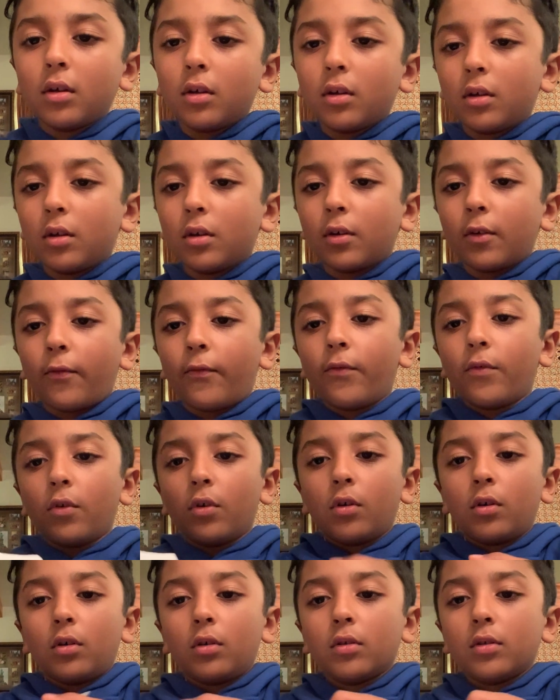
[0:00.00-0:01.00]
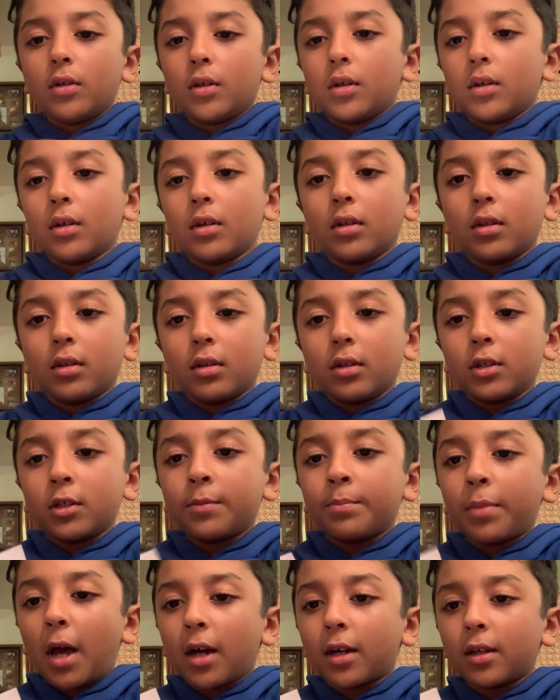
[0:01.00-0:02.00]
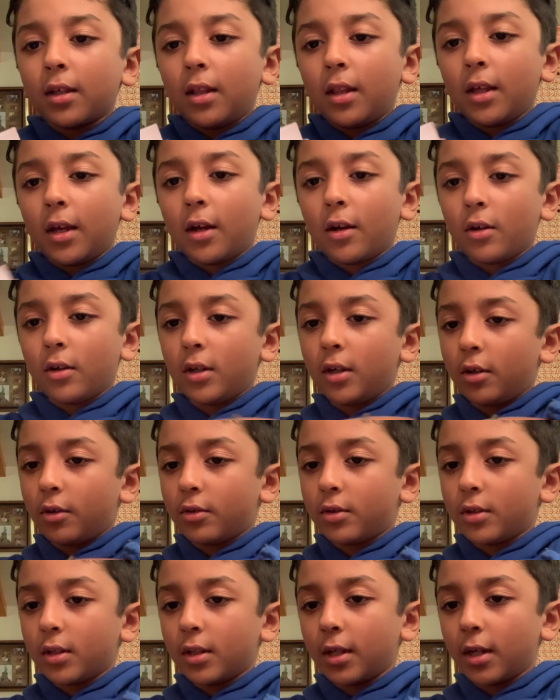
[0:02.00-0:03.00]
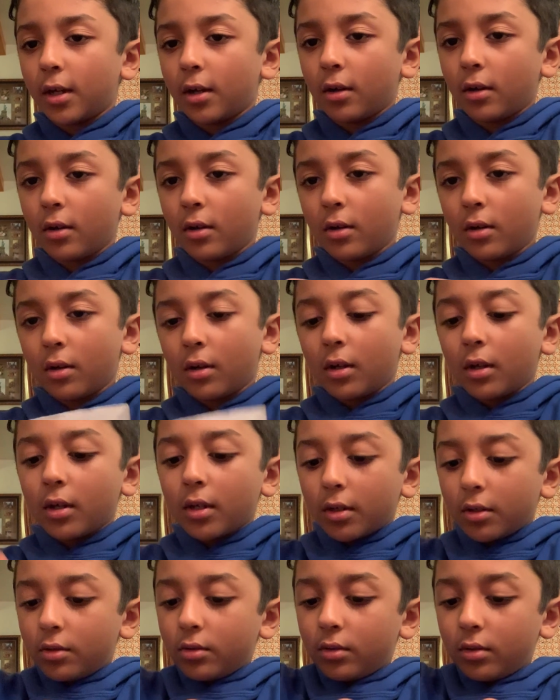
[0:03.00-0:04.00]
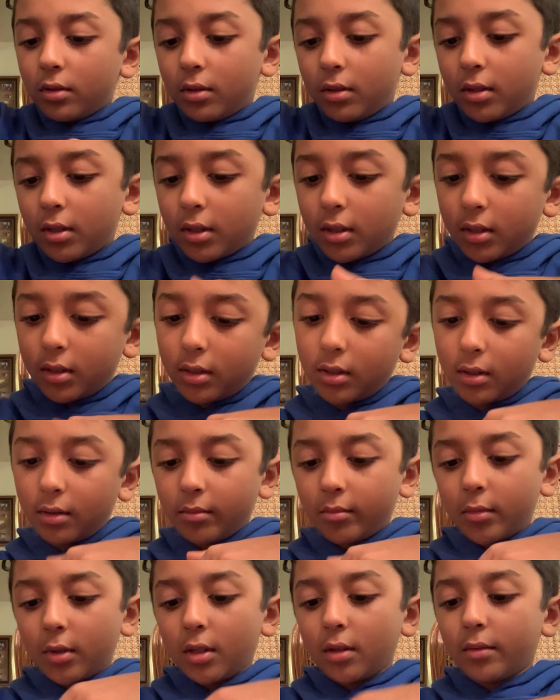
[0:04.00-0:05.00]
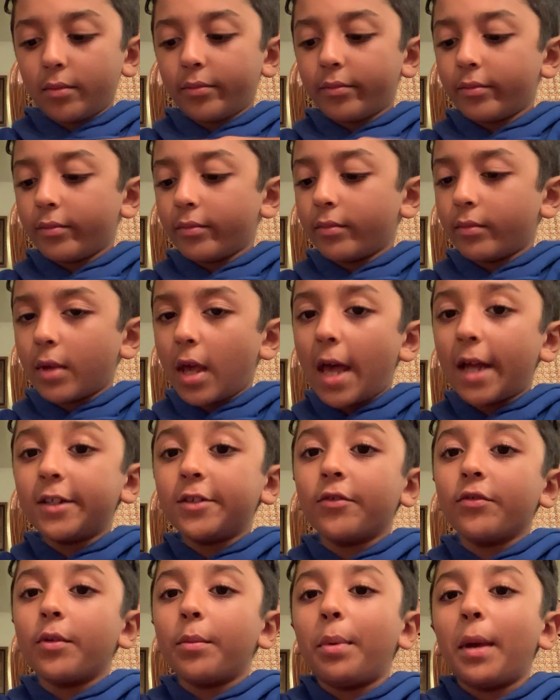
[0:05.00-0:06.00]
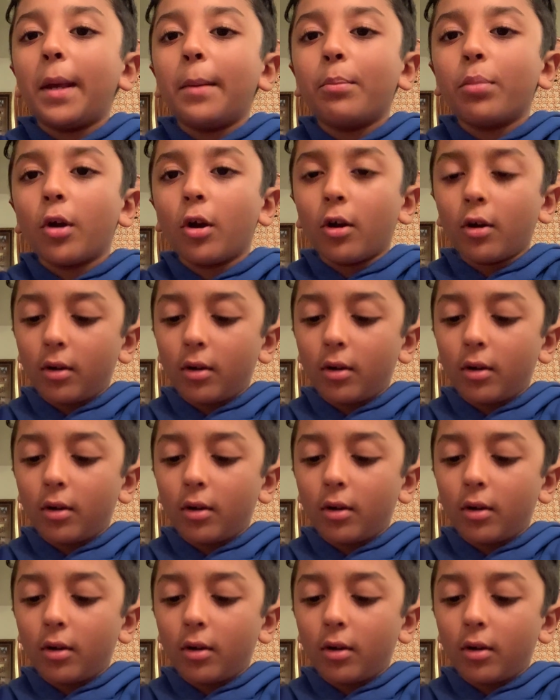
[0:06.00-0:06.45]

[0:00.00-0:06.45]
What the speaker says: I'm gonna fold this back layer here to this edge of the paper.